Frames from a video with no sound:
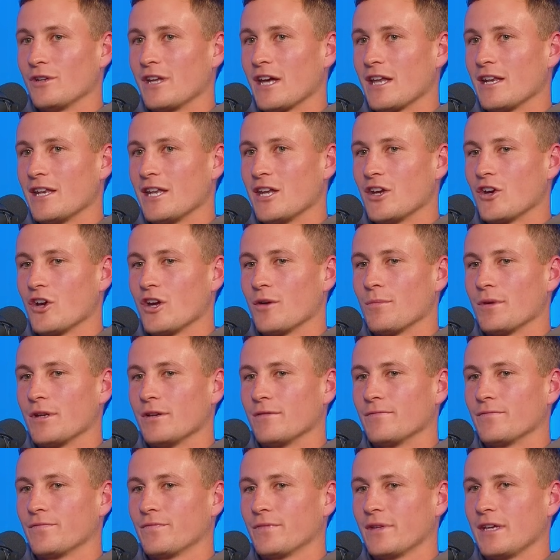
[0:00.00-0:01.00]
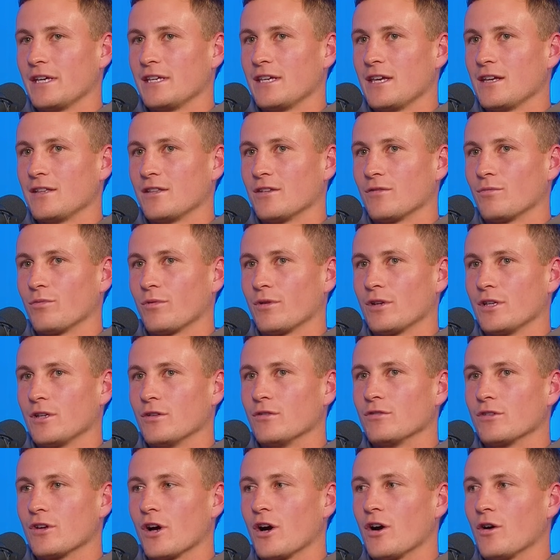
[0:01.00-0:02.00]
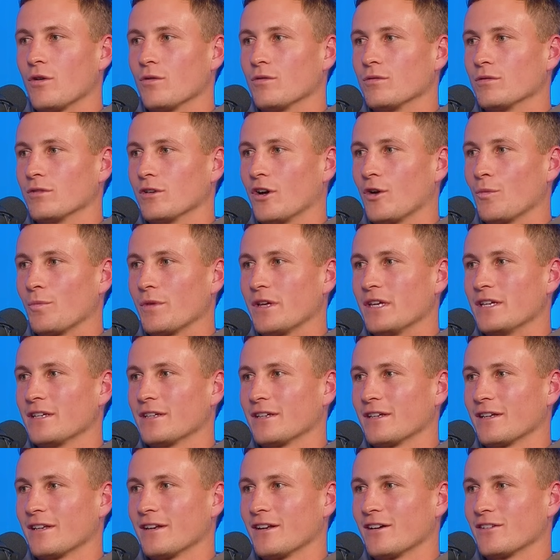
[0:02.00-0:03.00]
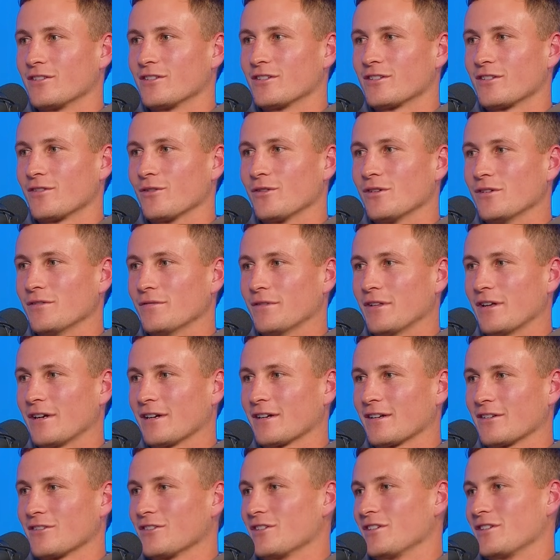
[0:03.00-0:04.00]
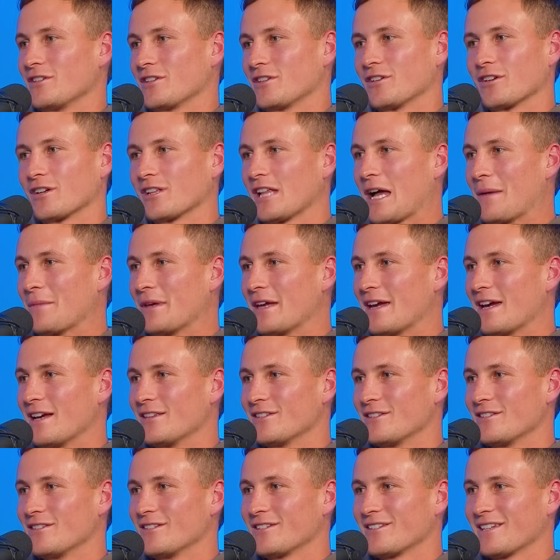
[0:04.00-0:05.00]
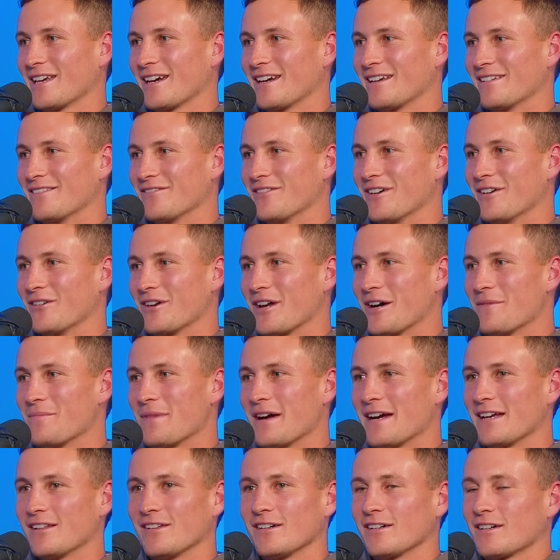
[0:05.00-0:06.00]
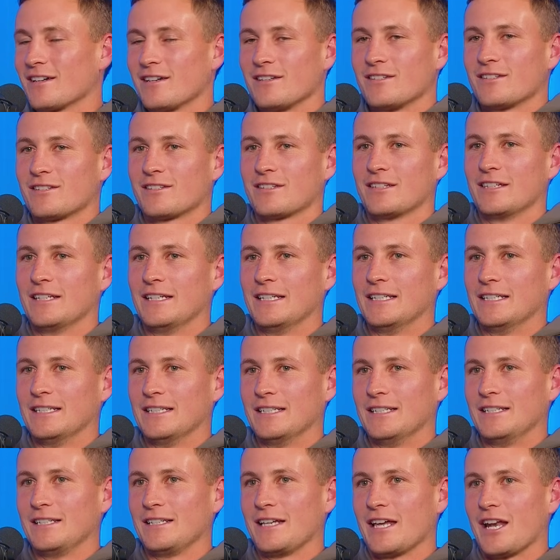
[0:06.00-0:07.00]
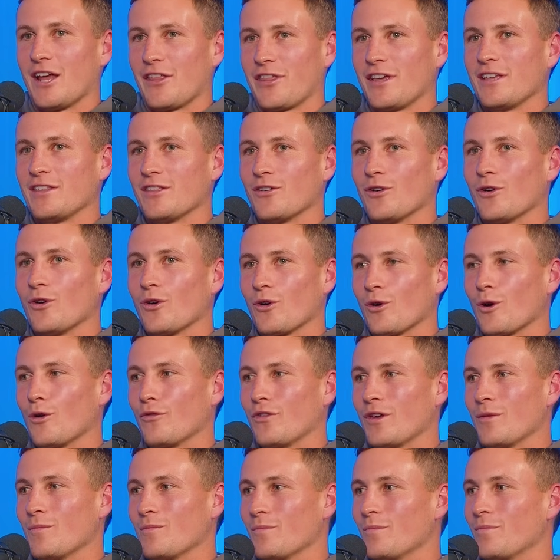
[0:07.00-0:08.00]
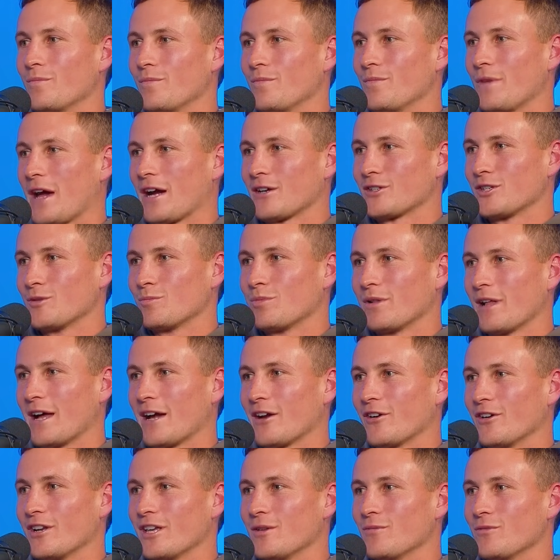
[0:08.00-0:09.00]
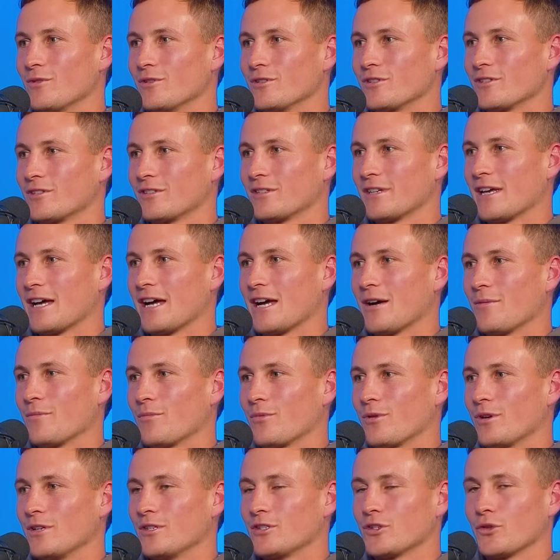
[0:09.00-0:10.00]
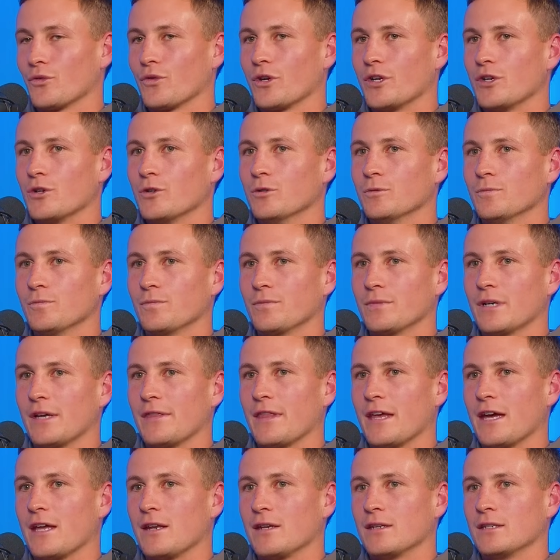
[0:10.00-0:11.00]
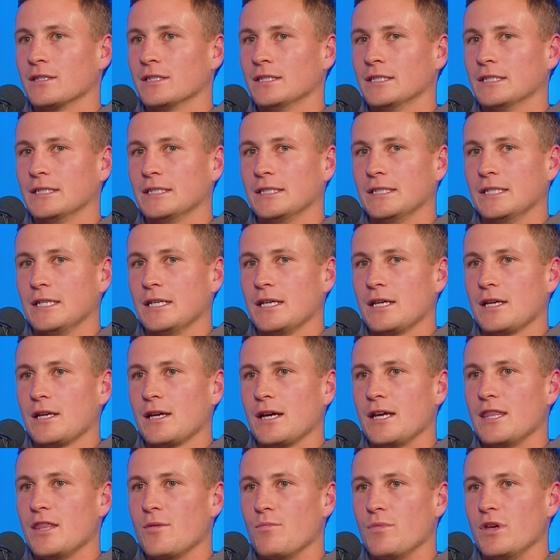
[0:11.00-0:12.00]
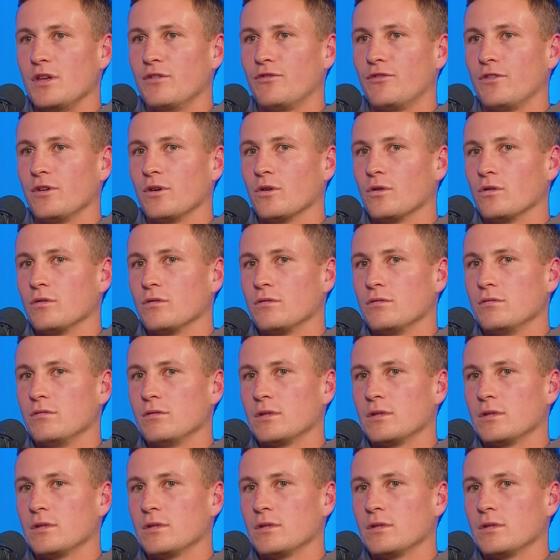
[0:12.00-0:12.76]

get near him, and he kicked a pretty good goal on me, and I just thought like you just got to clap your hands and just say well done, mate. Like and I think the aura of him actually playing on him was pretty surreal. And then in the midfield,